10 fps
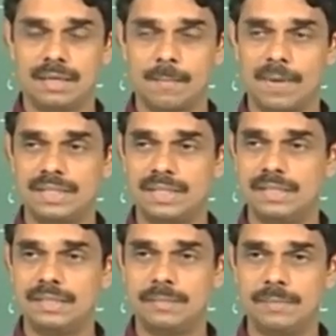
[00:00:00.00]
combustion
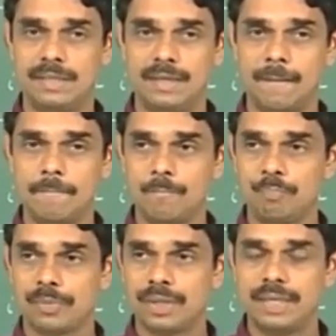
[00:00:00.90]
instability.
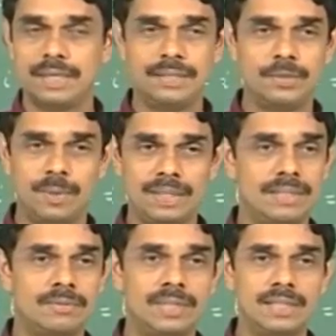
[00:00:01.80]
And you must
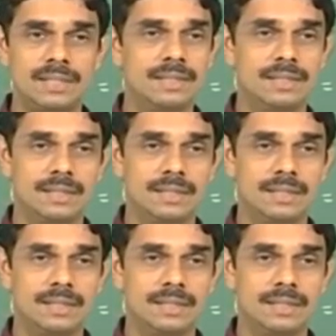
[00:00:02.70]
have seen